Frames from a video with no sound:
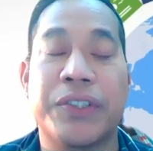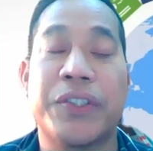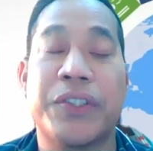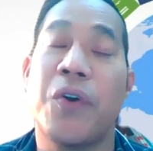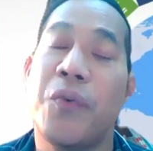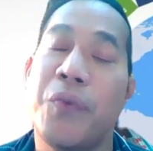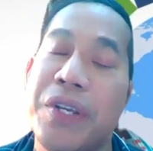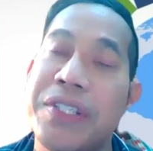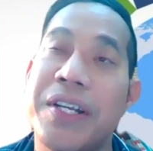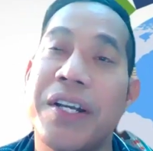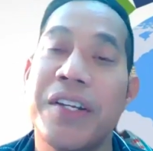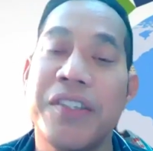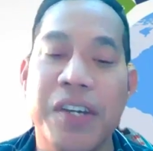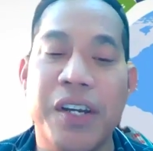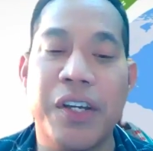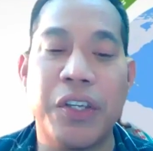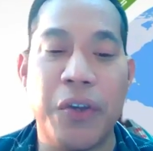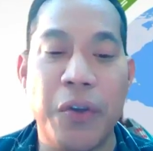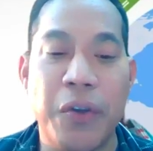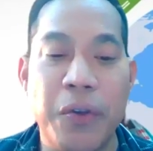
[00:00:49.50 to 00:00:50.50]
So
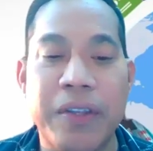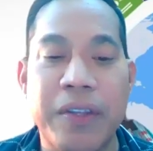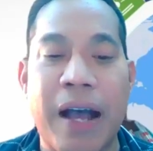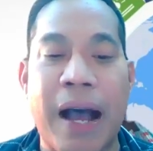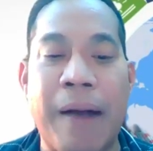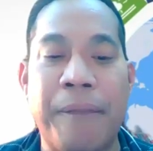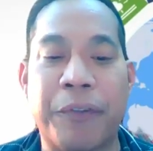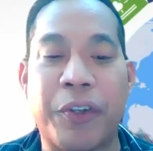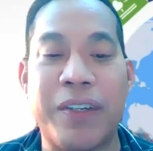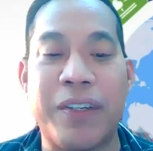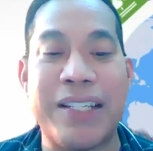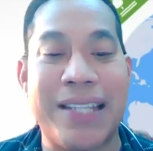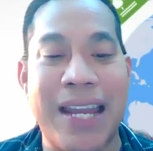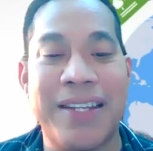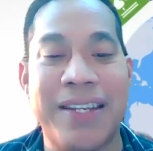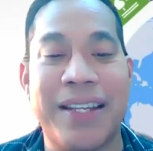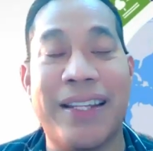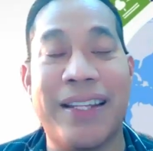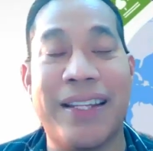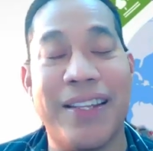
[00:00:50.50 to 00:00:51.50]
researchers use
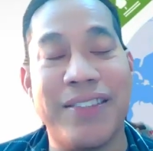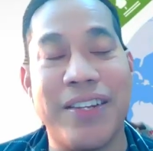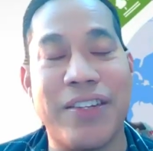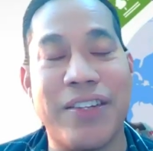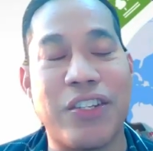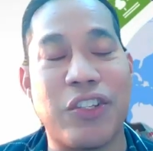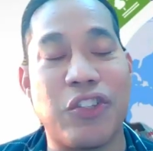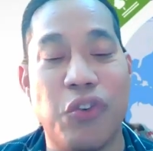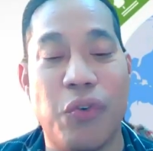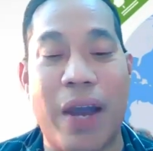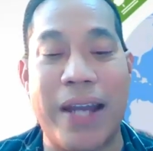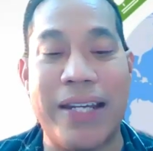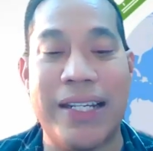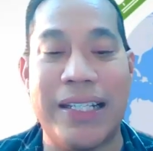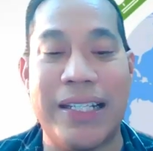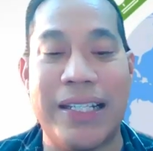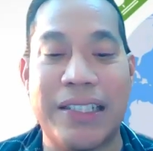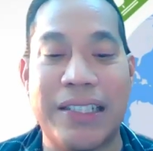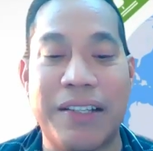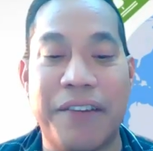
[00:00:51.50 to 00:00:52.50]
content analysis to
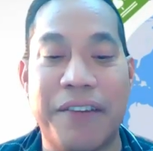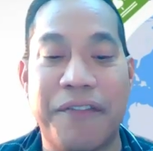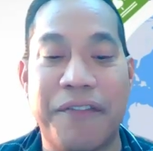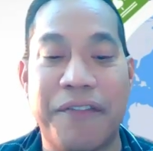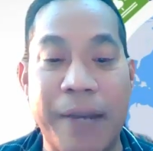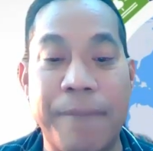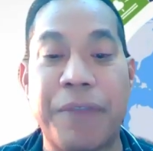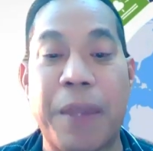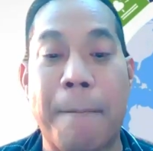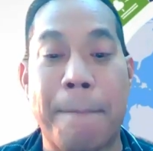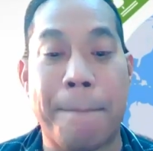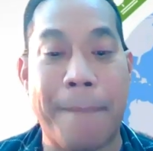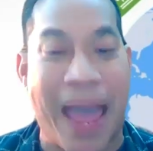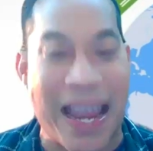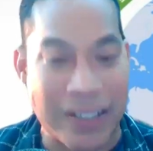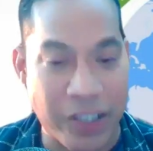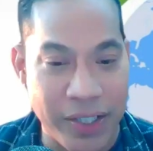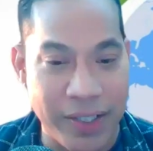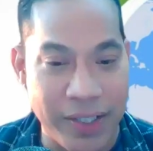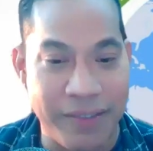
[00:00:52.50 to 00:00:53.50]
identify
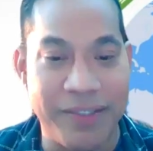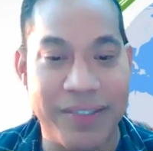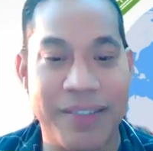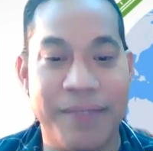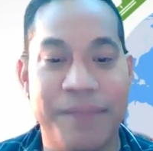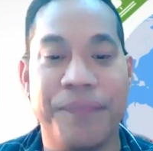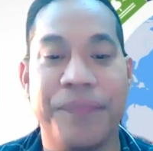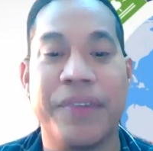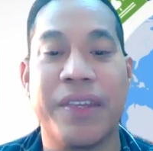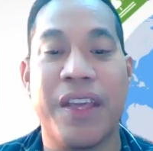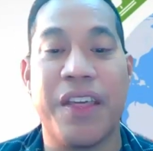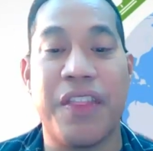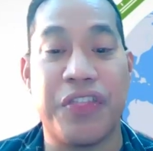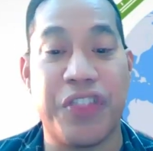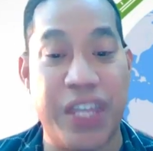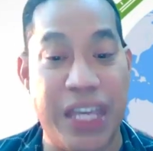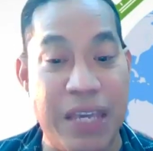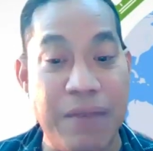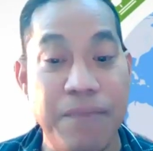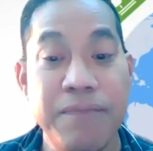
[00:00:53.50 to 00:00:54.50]
patterns,
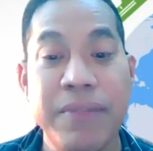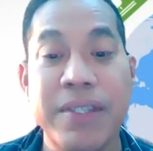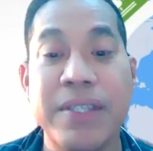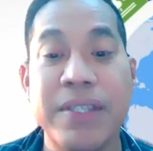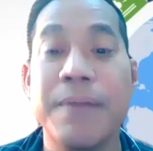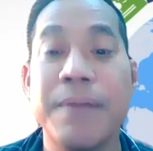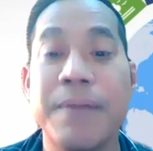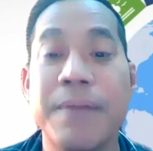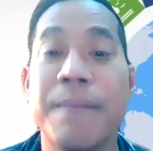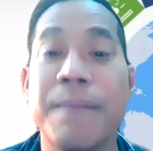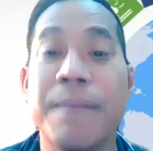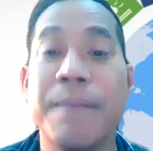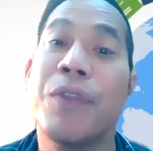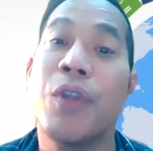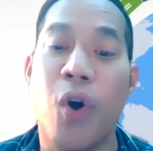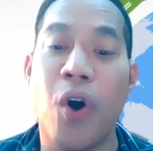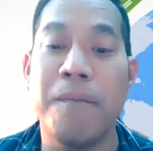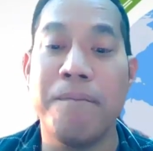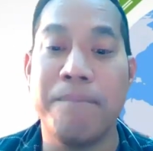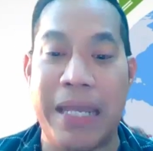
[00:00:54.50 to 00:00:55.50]
themes,
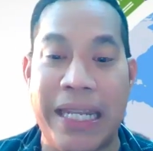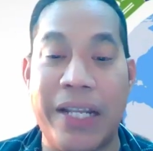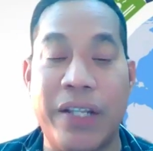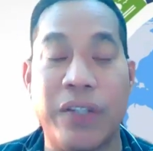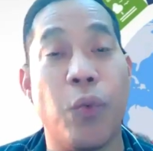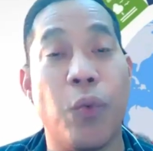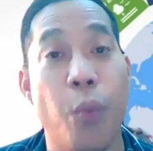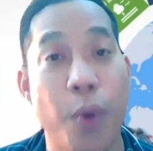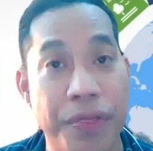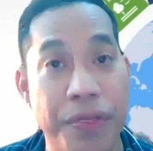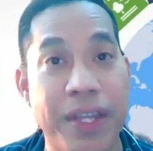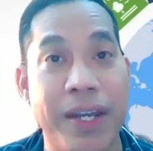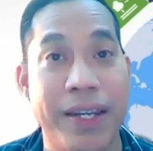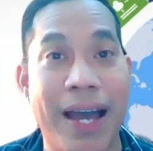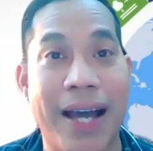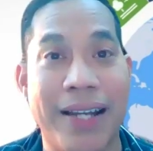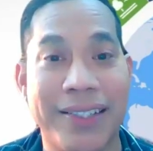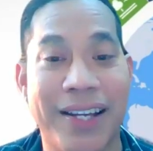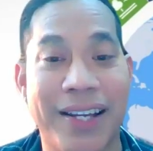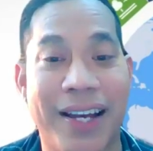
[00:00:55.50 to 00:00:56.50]
or meanings
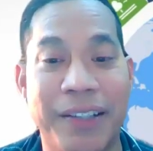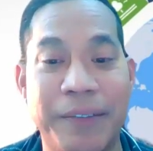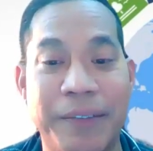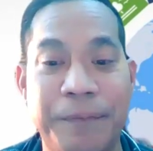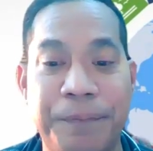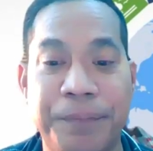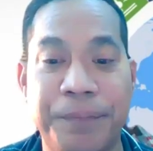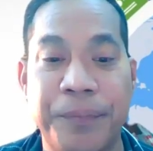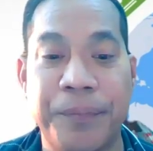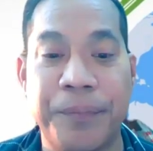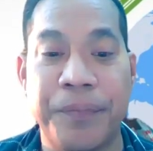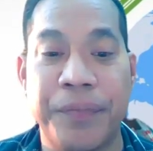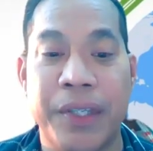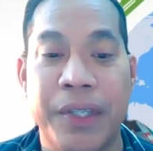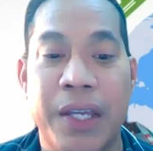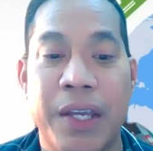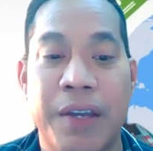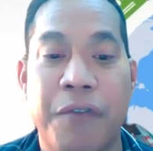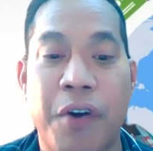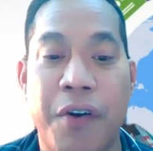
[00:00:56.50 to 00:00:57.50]
within data.
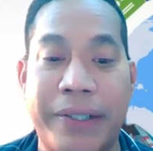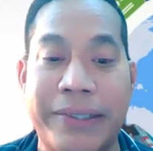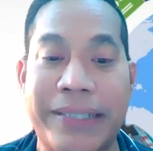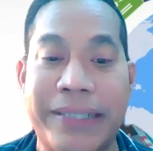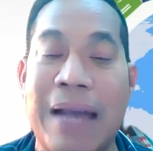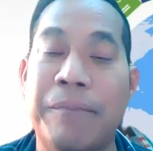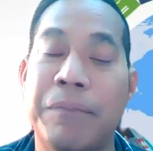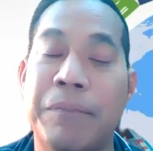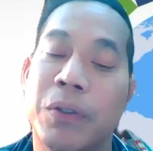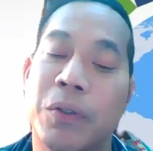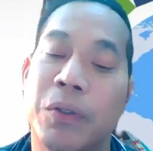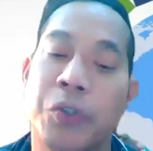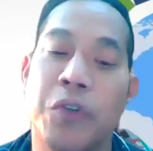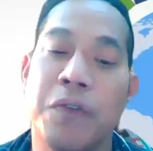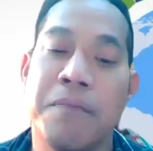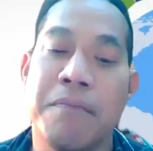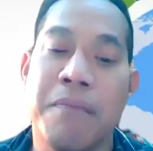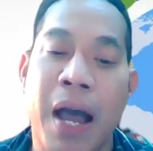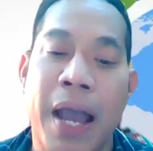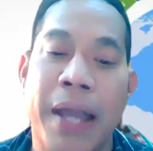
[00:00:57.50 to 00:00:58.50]
For example,
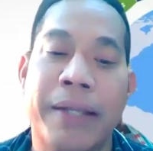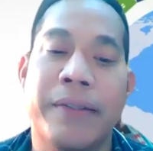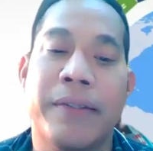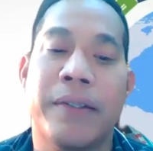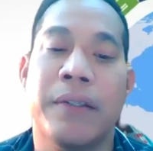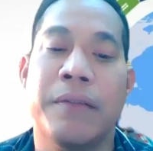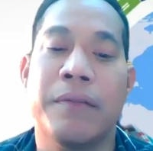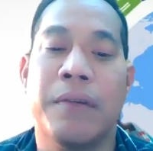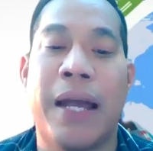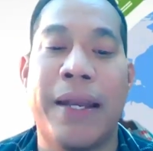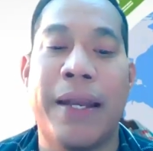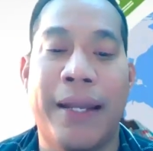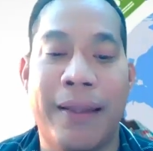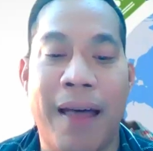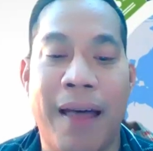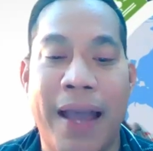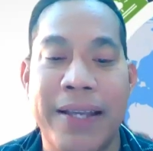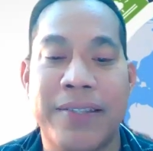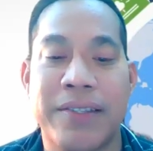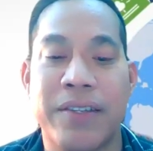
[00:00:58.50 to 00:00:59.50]
you might
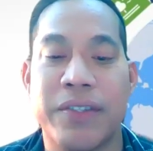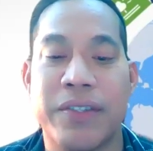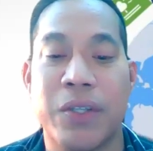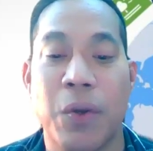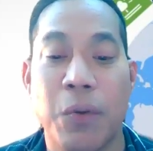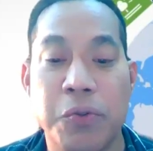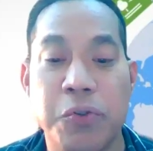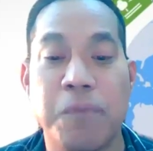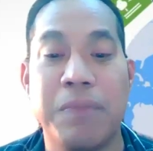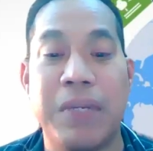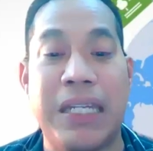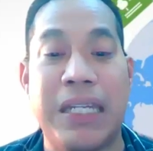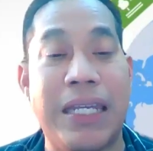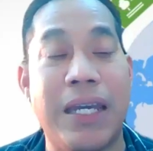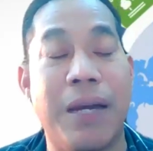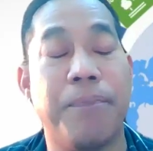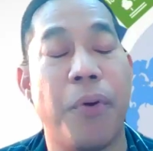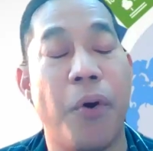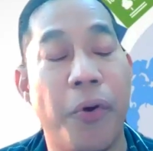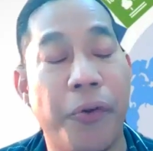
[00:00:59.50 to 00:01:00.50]
analyze social
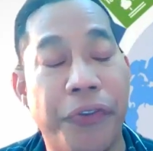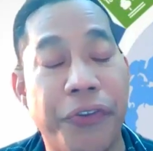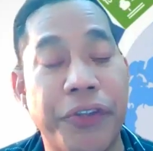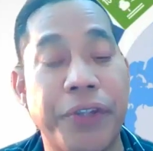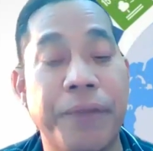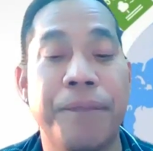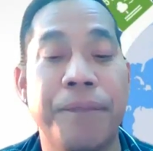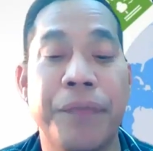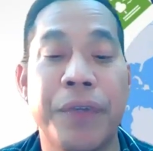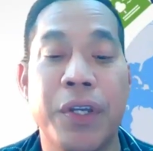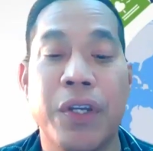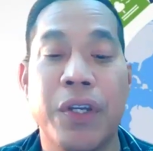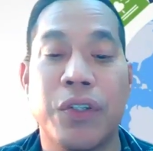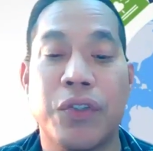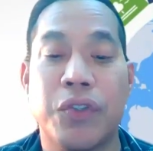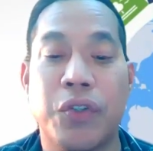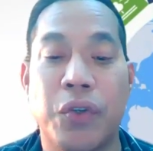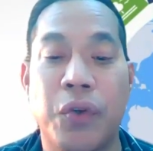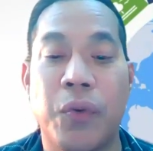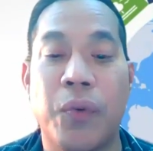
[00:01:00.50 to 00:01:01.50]
media posts
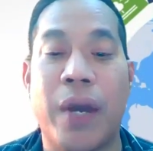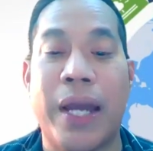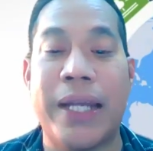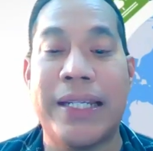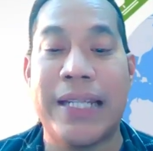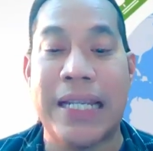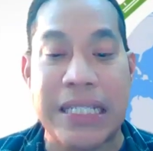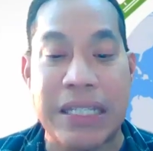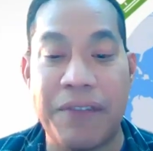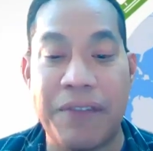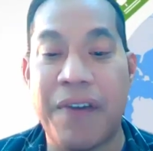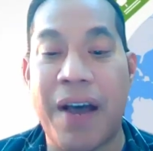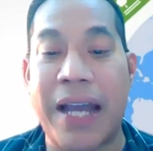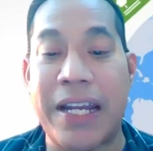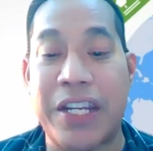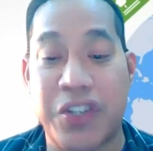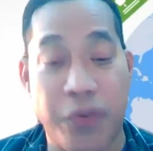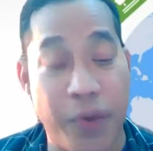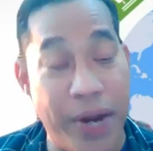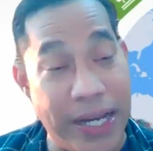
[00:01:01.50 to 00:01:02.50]
to
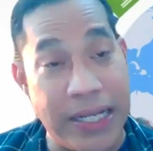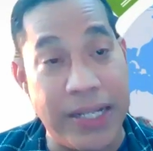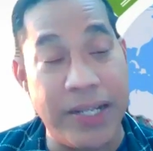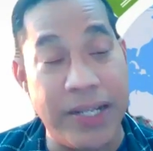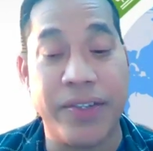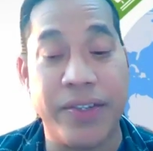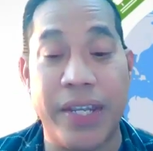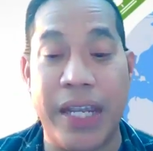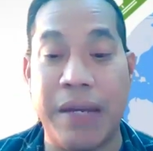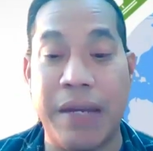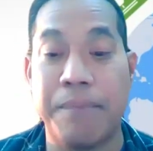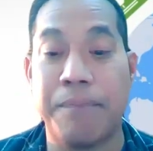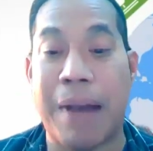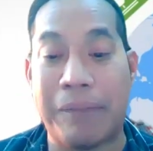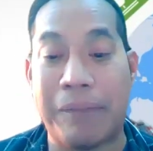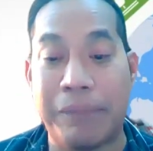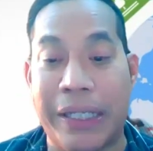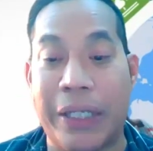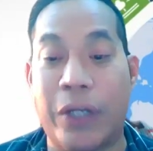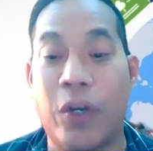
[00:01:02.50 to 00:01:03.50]
identify trends in
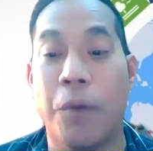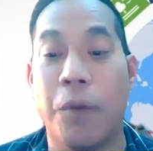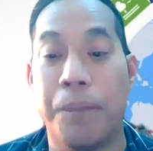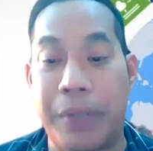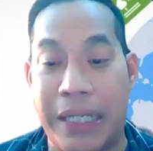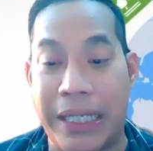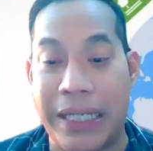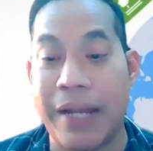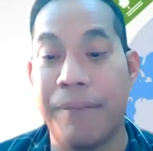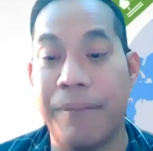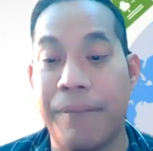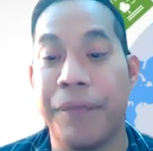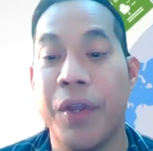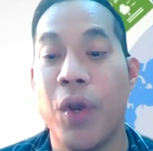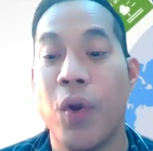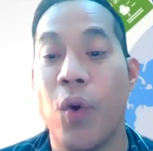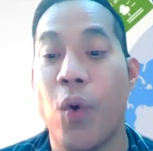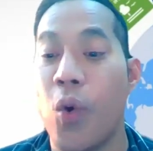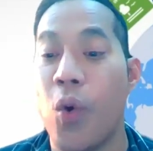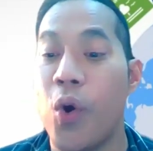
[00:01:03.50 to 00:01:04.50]
public opinion
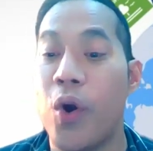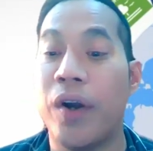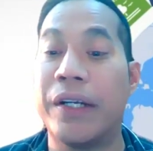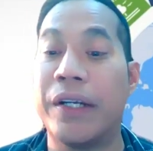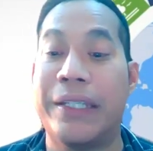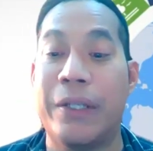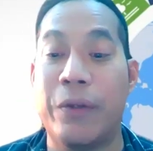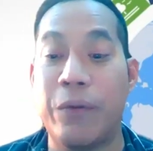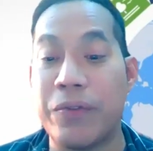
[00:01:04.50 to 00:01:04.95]
or